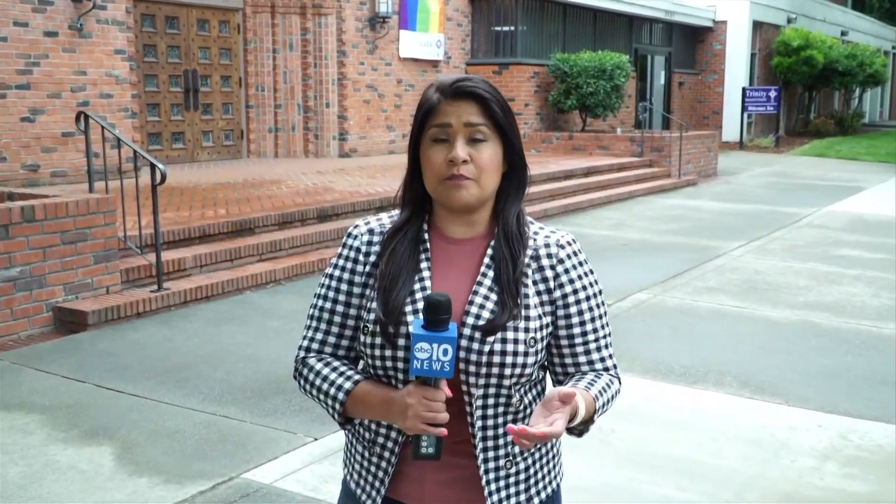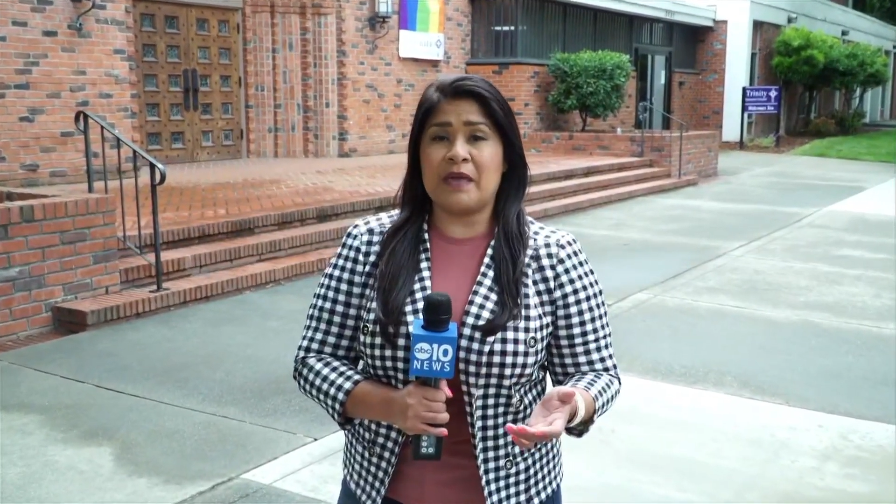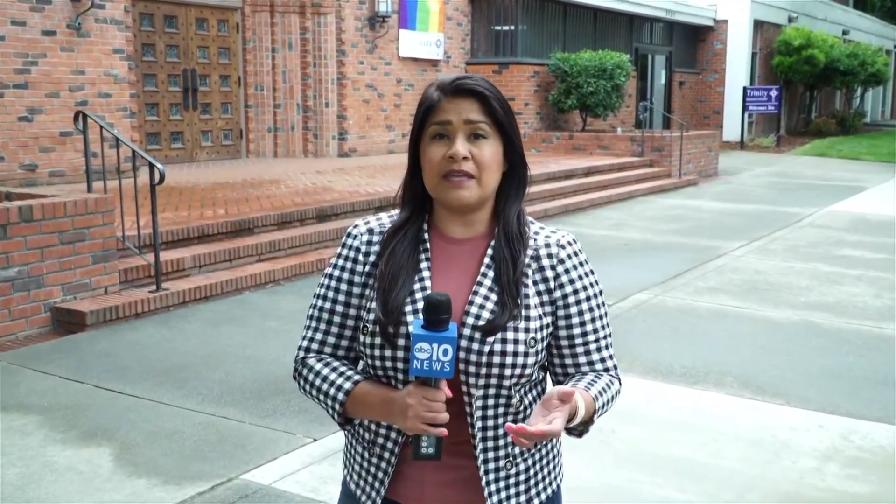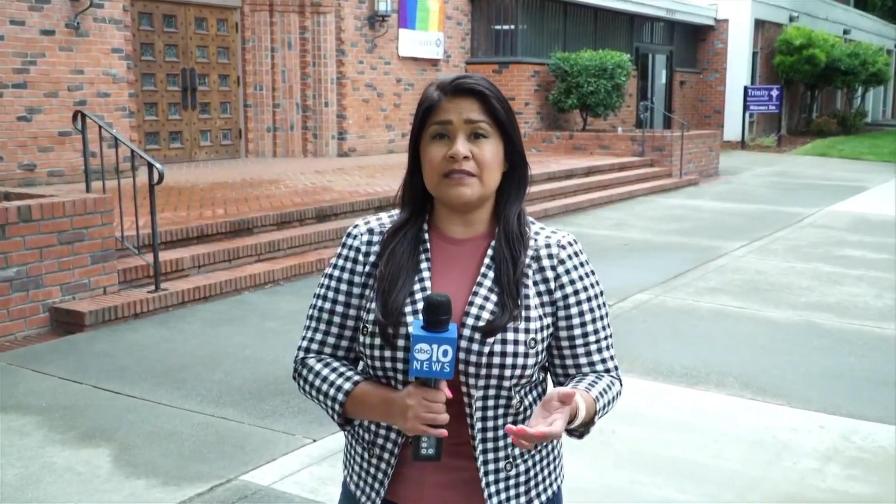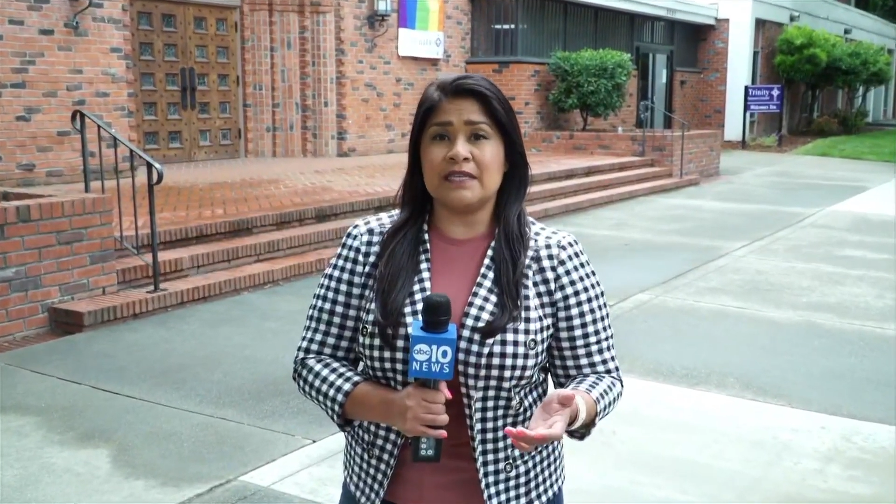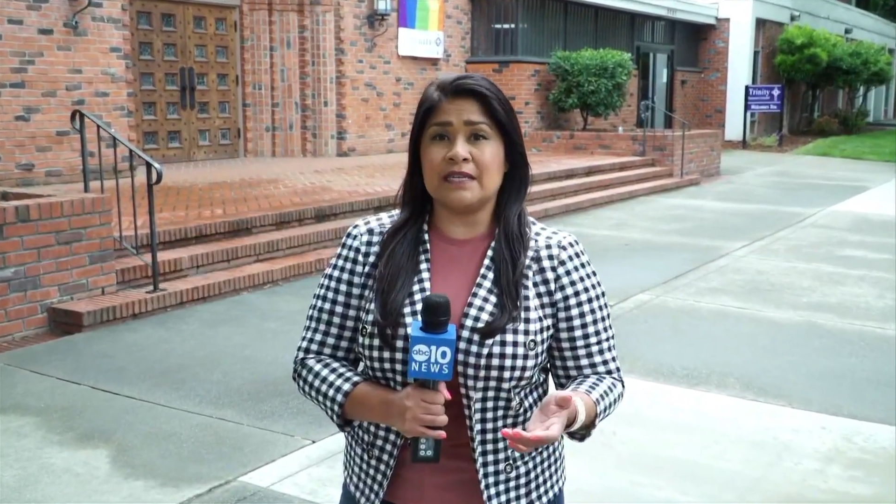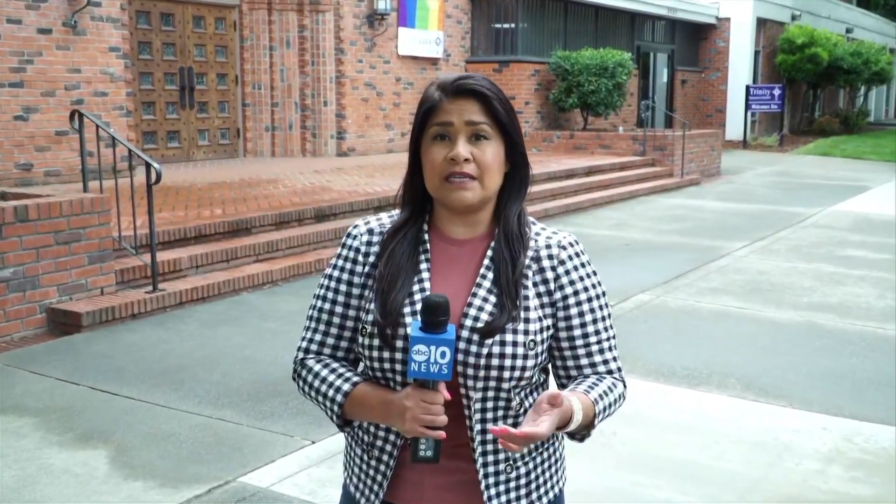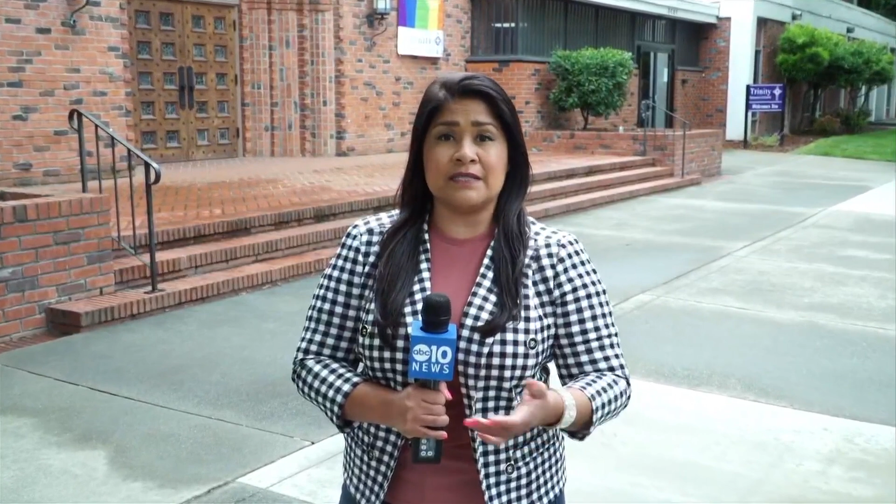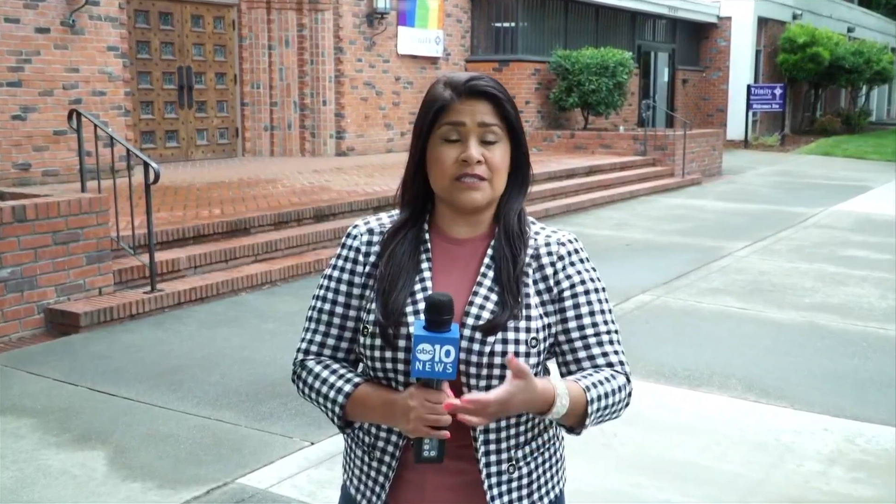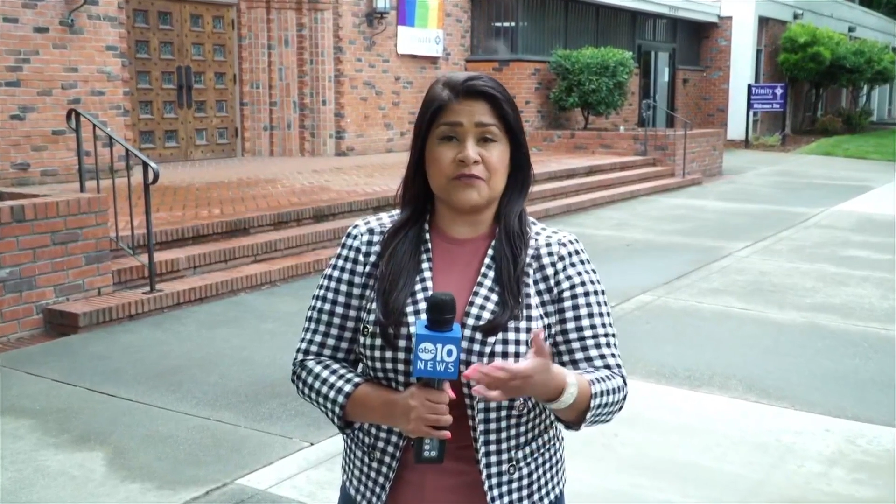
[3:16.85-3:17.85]
pending
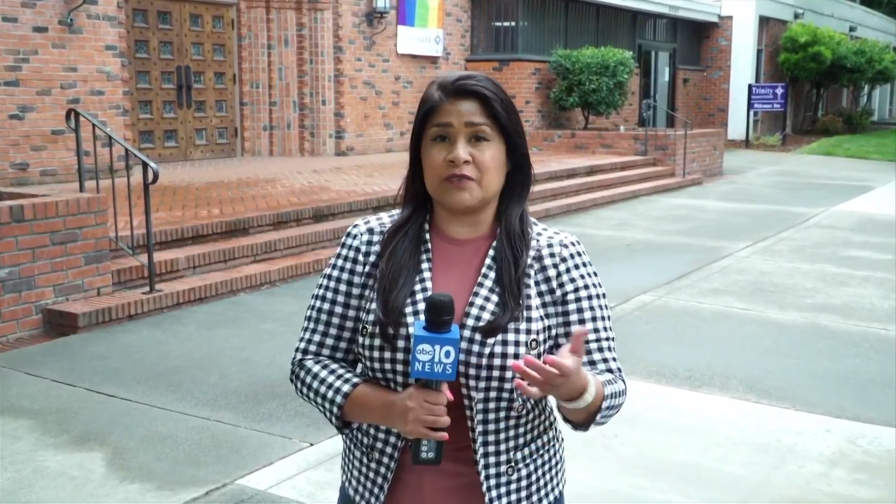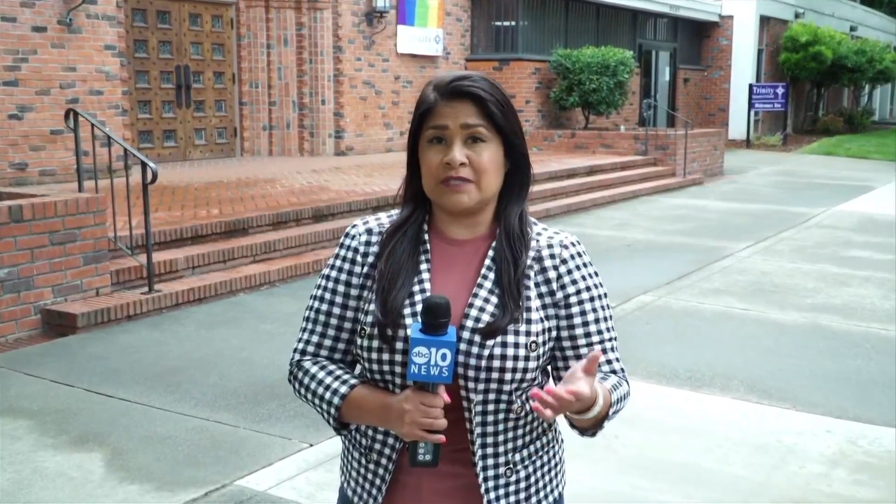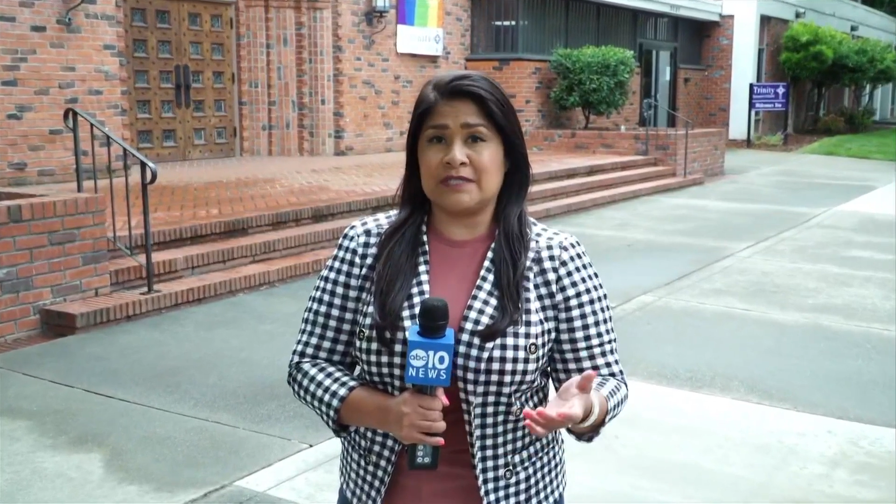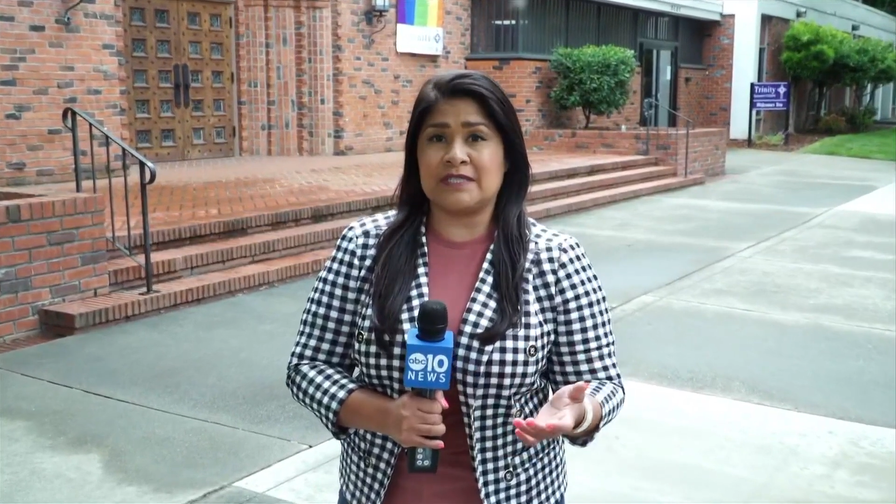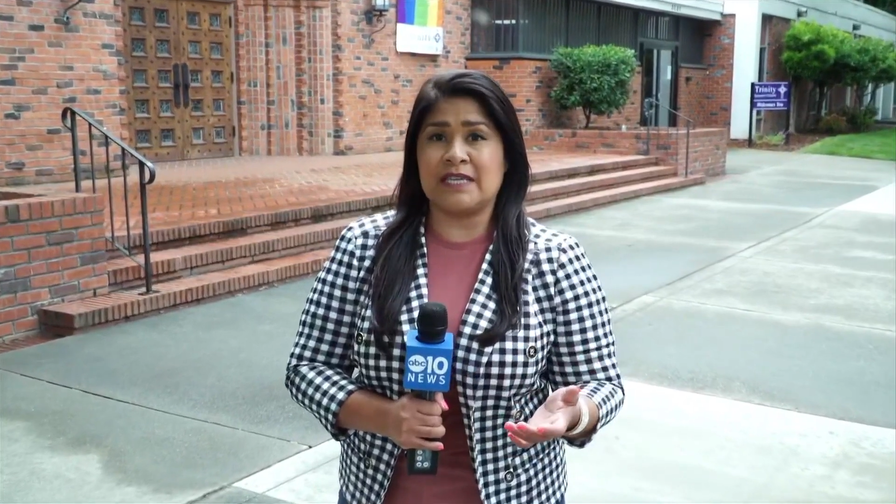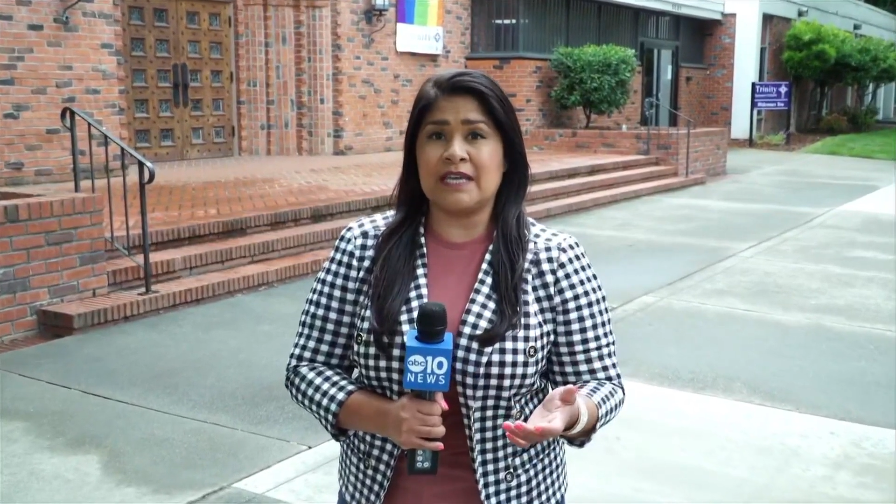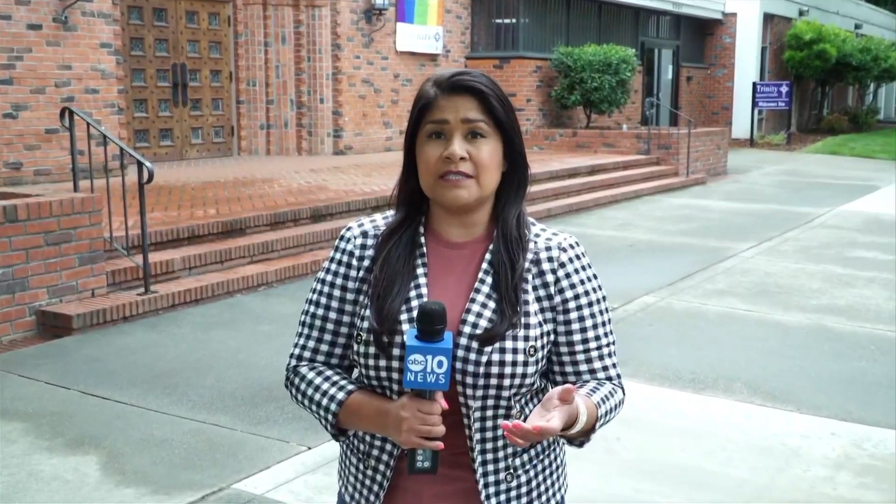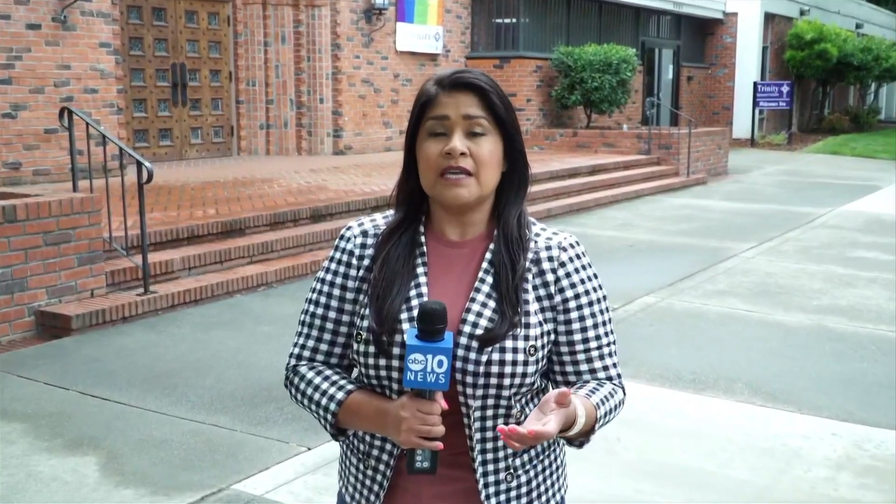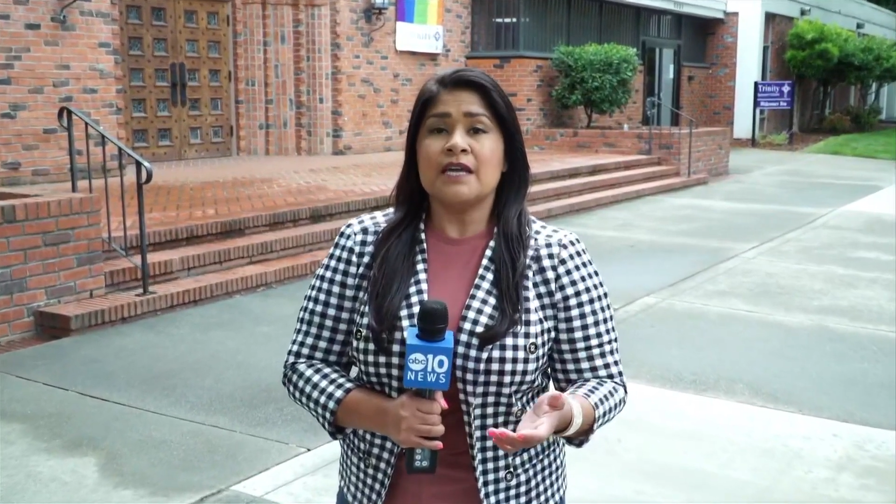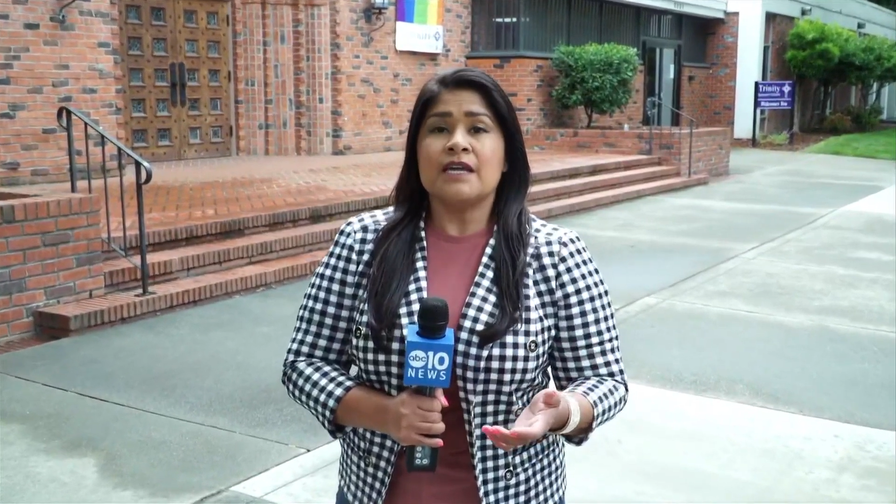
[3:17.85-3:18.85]
in different states,